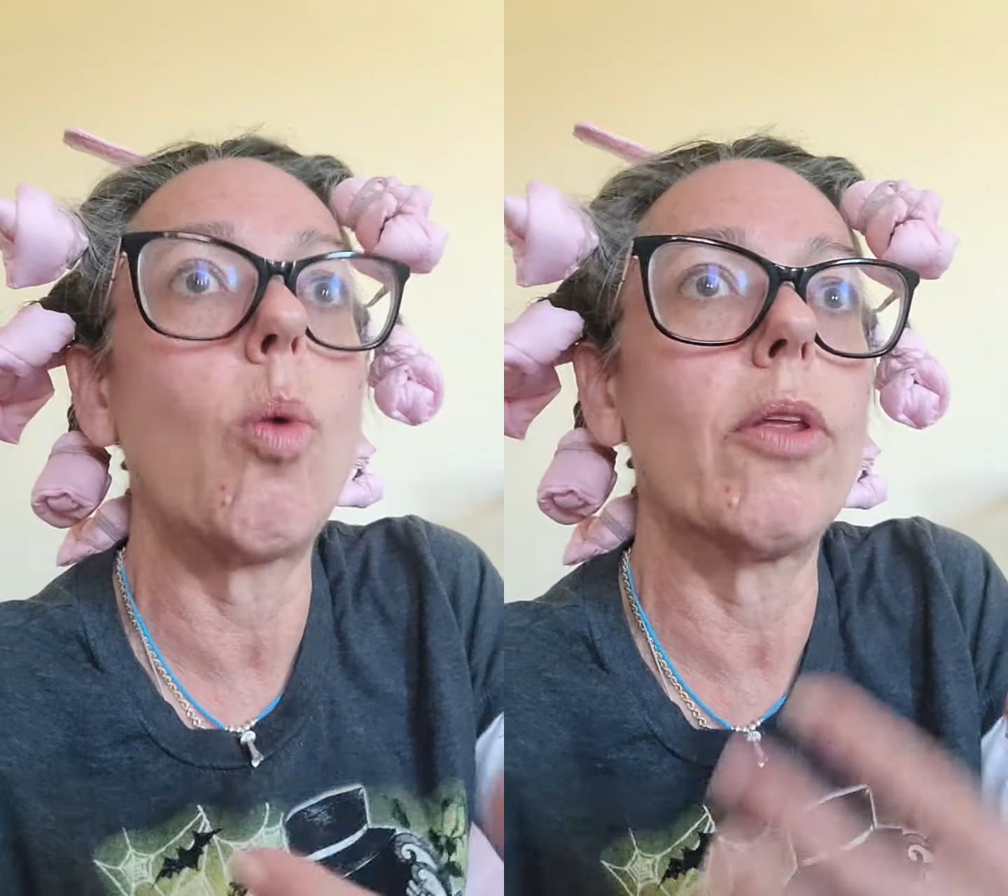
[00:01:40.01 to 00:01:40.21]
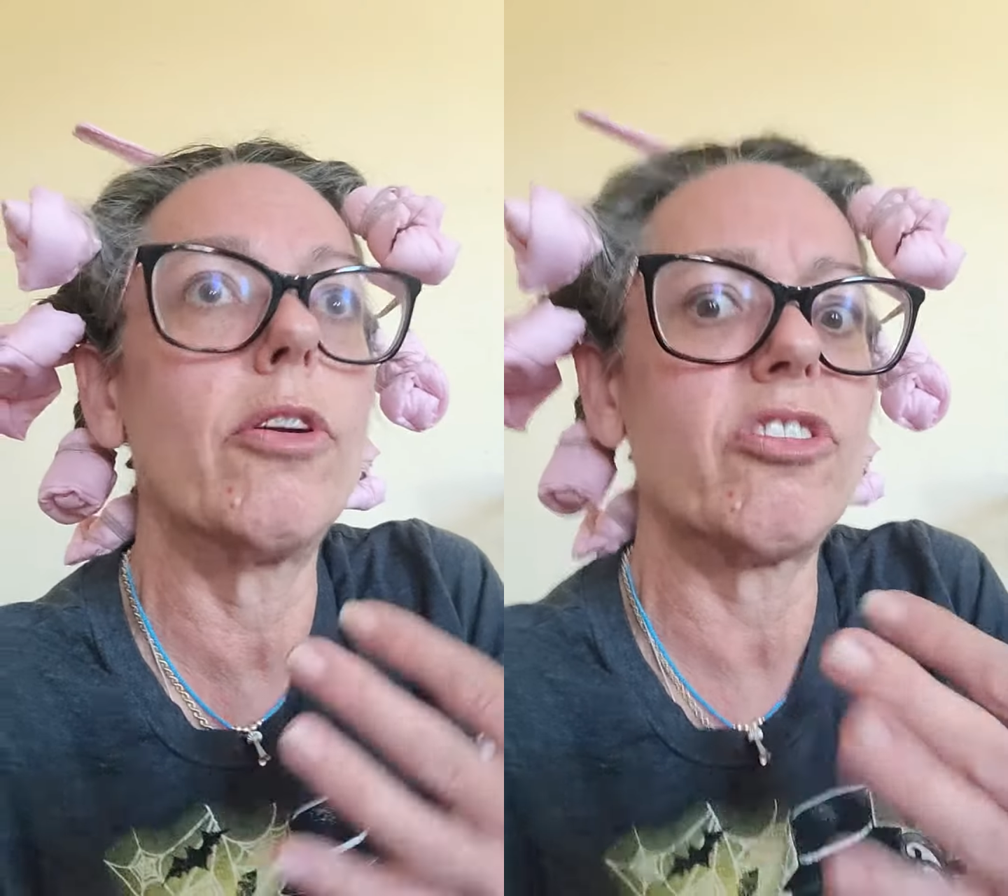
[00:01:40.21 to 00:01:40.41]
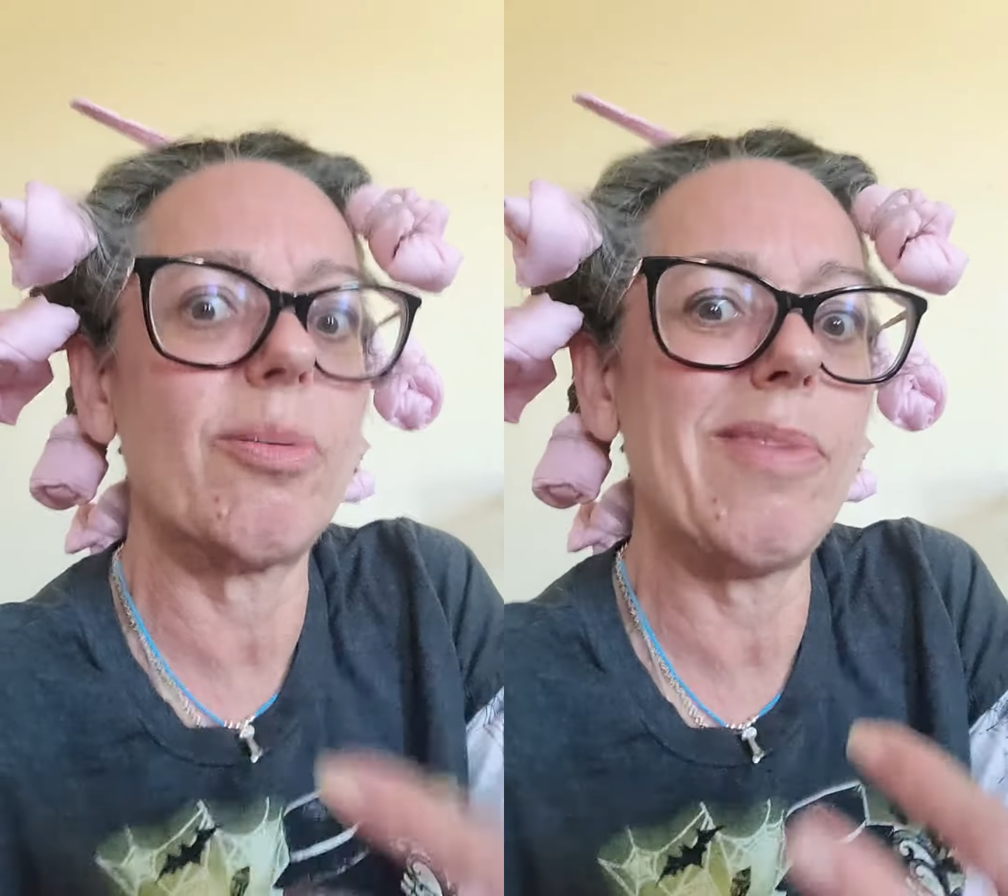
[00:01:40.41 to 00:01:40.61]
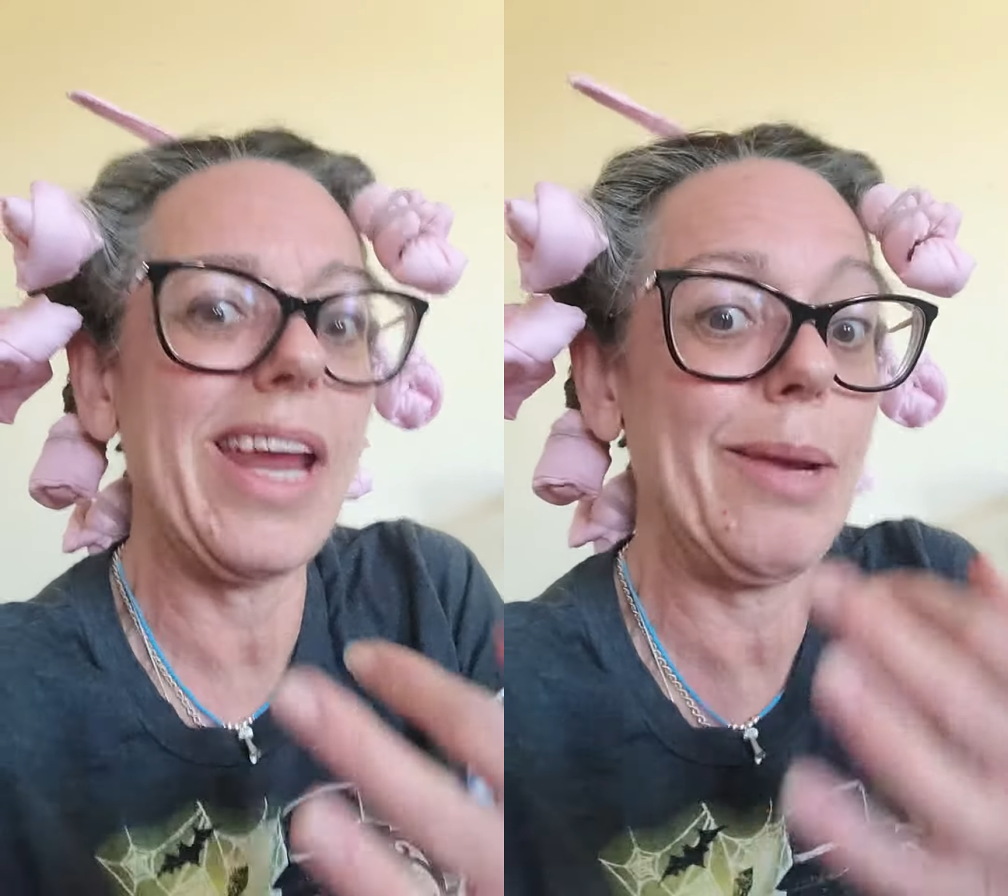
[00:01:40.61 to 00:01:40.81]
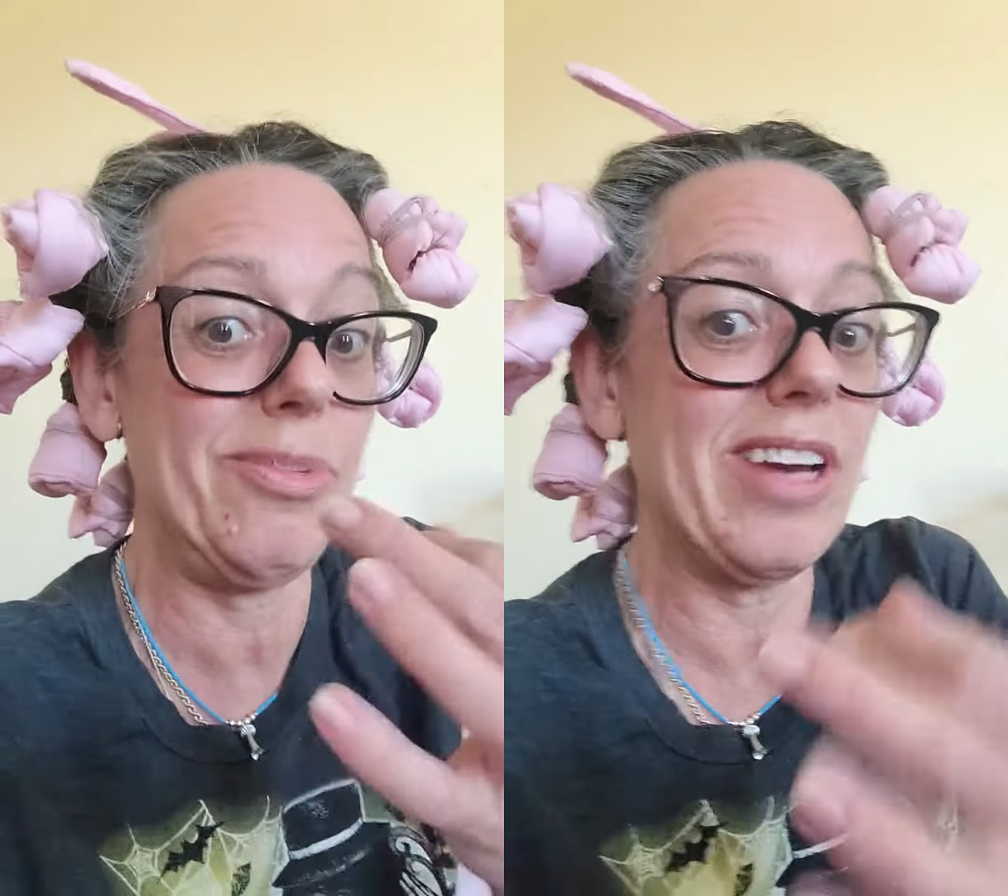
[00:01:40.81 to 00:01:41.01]
where there's some
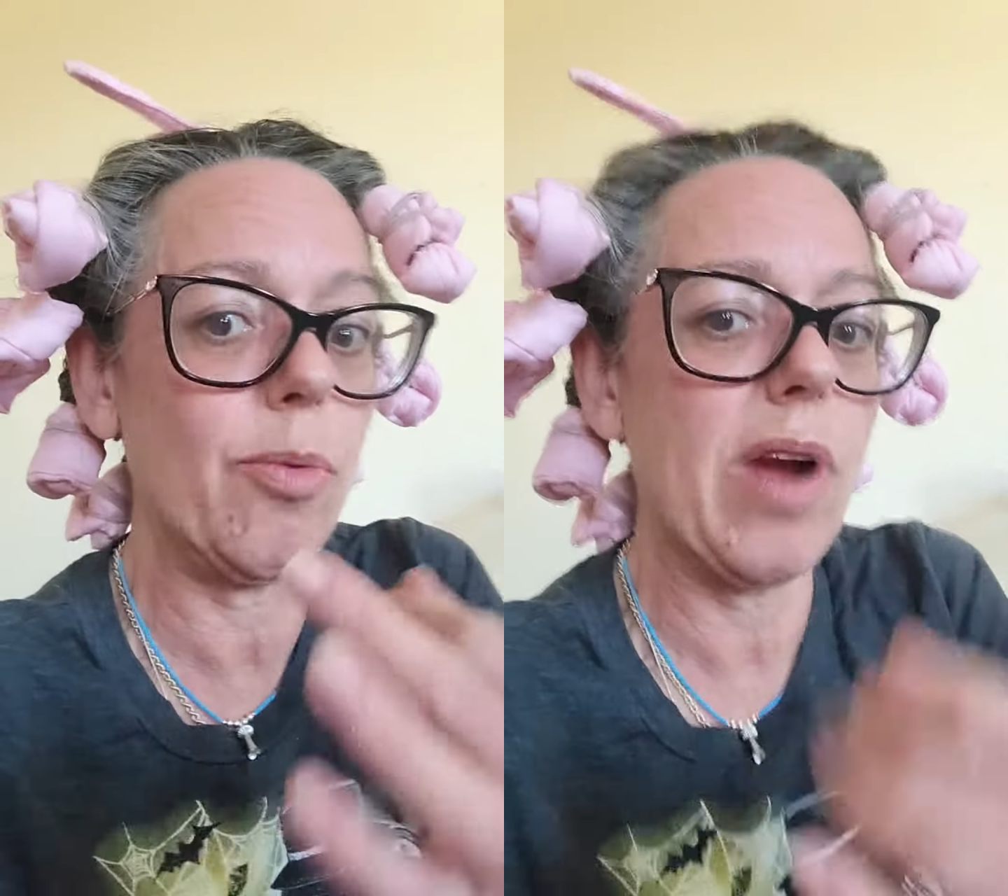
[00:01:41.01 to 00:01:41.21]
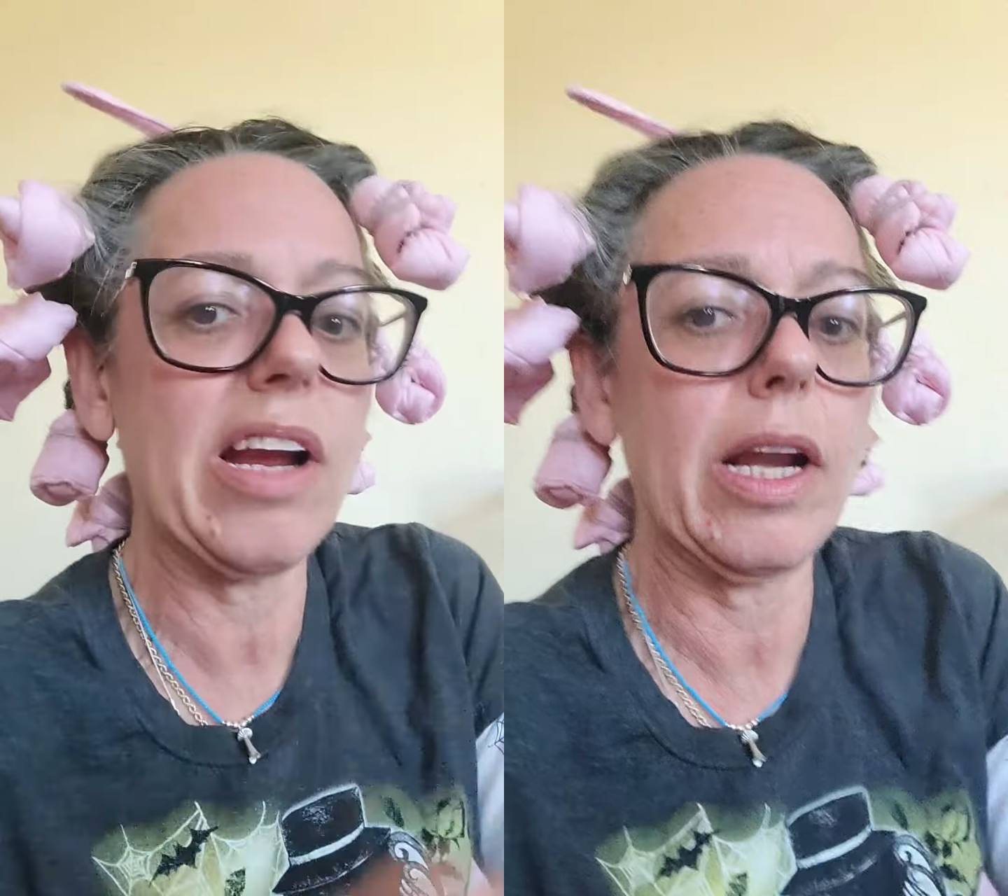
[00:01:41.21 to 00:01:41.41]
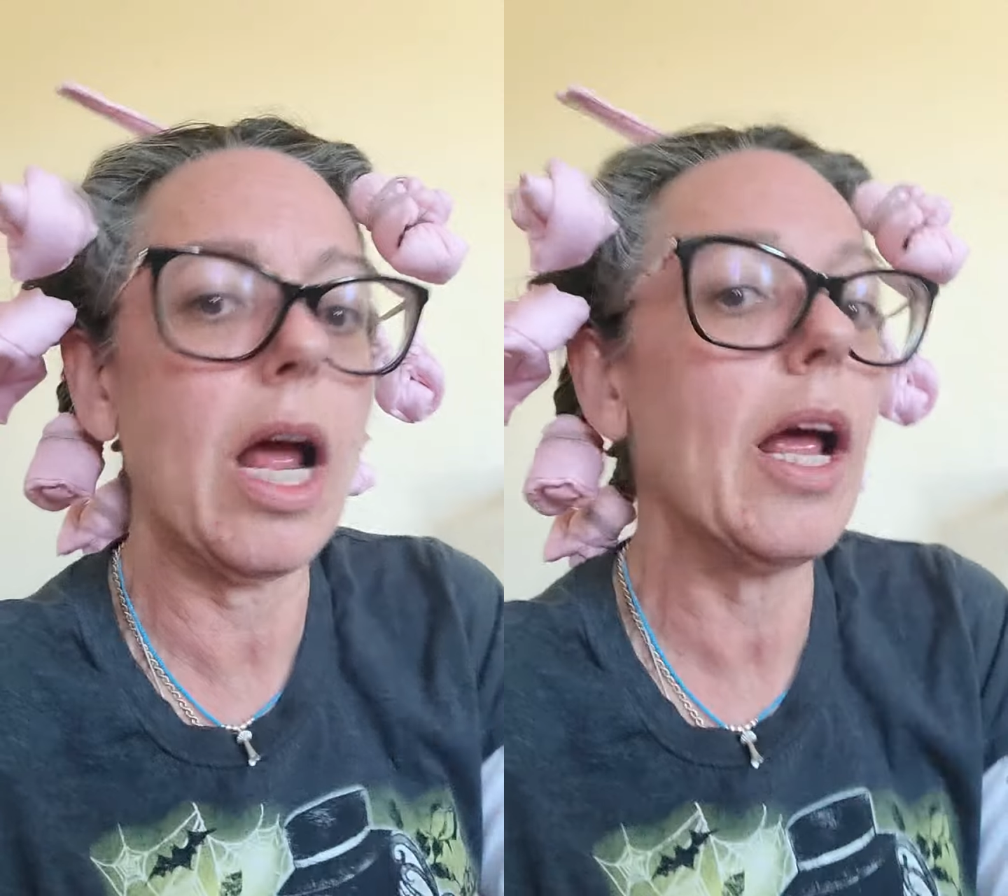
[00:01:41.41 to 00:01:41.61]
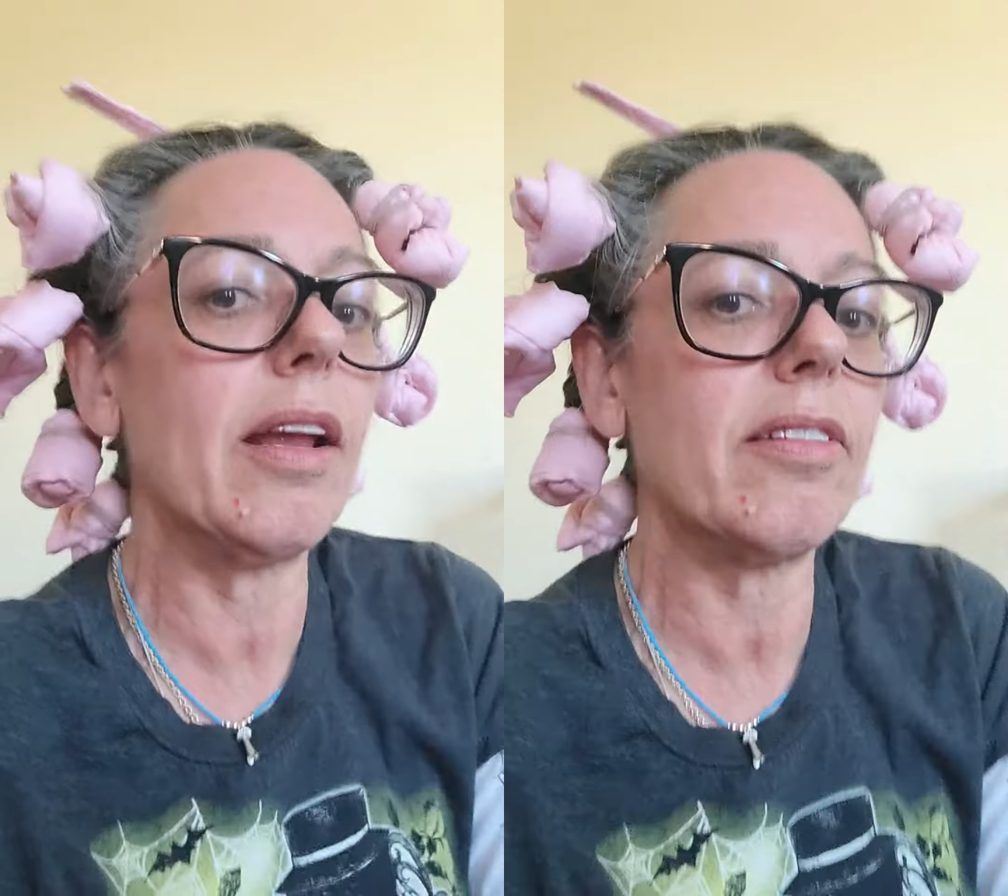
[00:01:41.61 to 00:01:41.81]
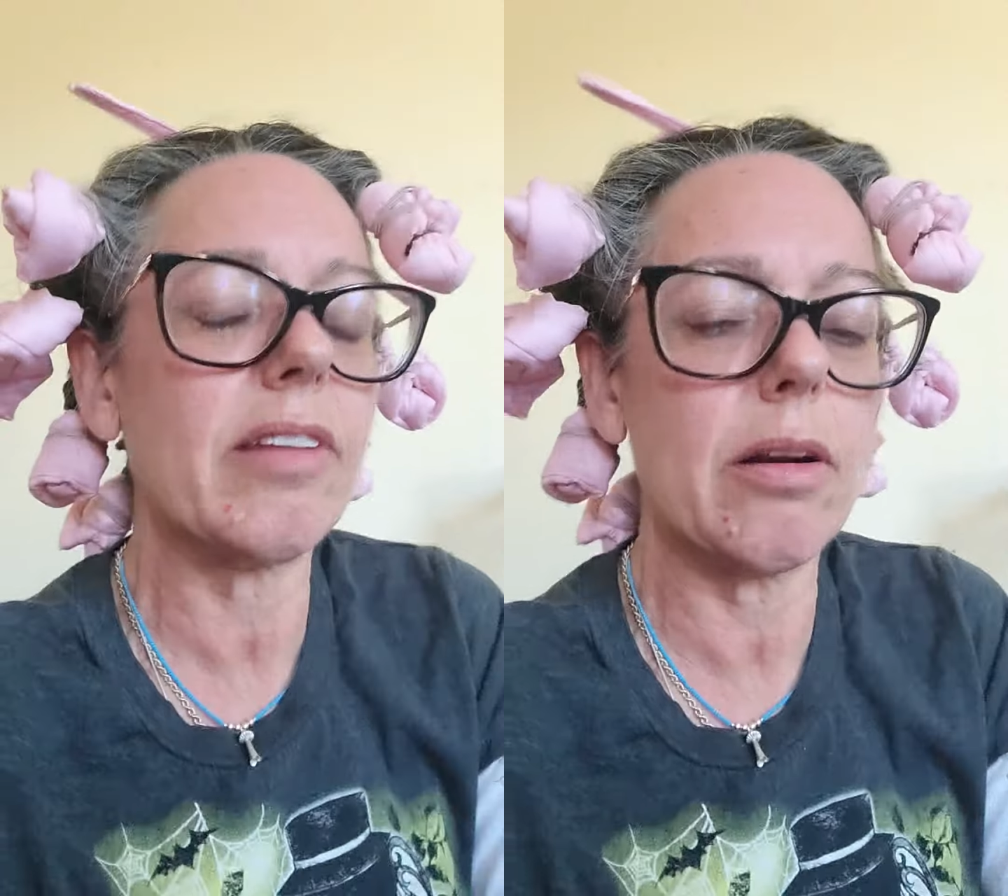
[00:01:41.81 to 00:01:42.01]
names I
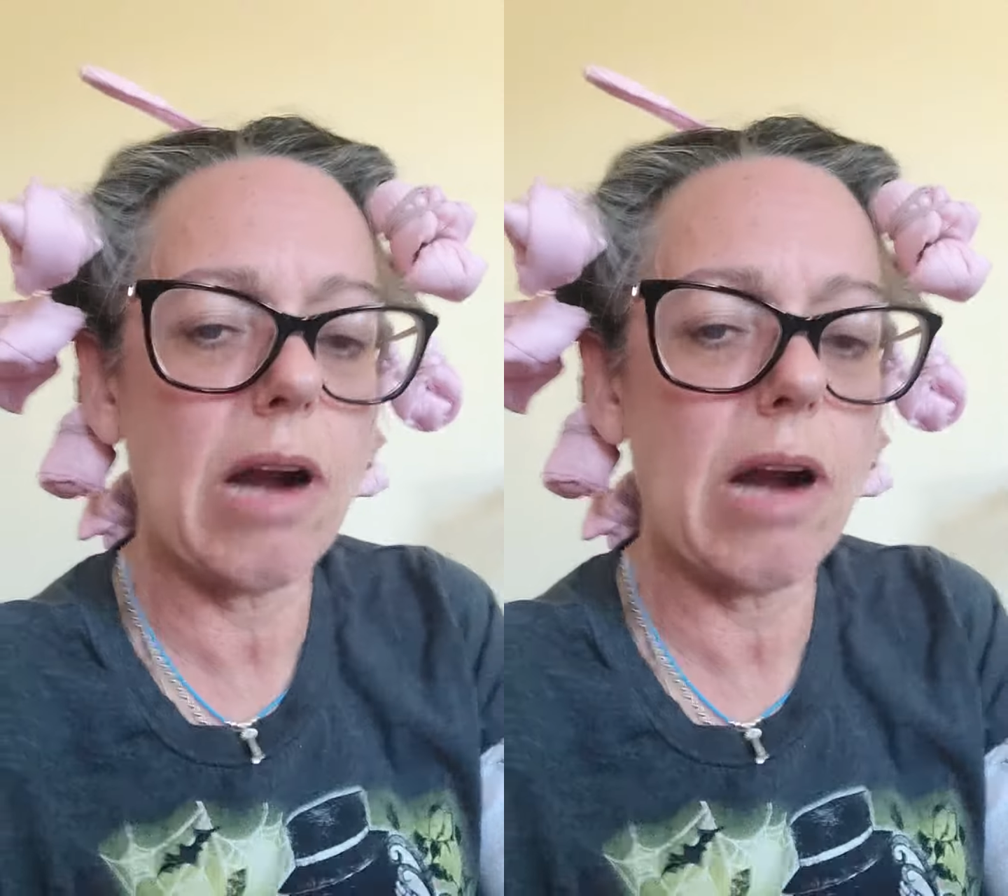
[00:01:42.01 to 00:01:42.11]
recognize that